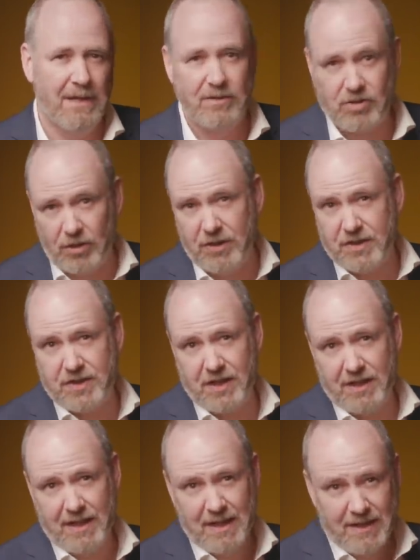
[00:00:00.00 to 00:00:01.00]

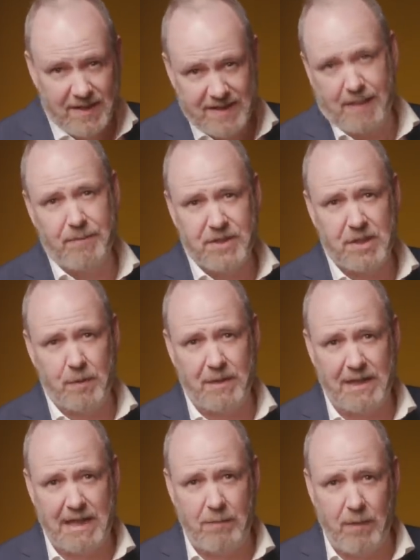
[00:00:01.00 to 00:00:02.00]
Johnson
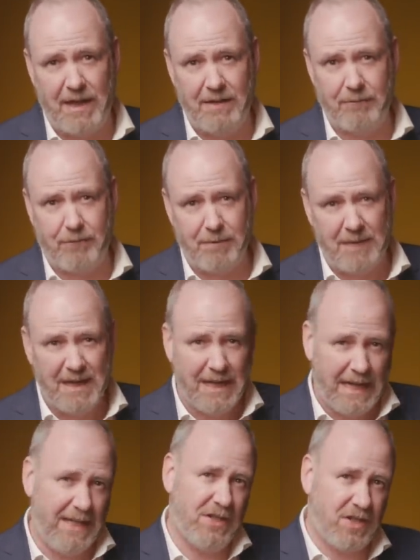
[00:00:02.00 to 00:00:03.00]
subsequently went from
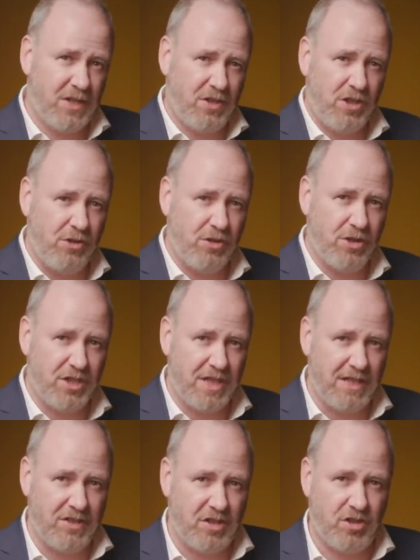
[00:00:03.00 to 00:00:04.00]
institution to
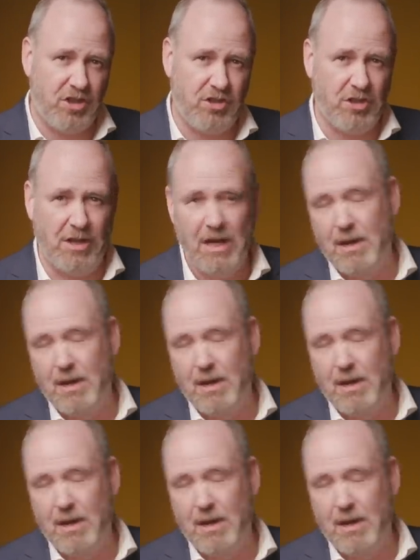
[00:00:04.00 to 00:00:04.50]
institution,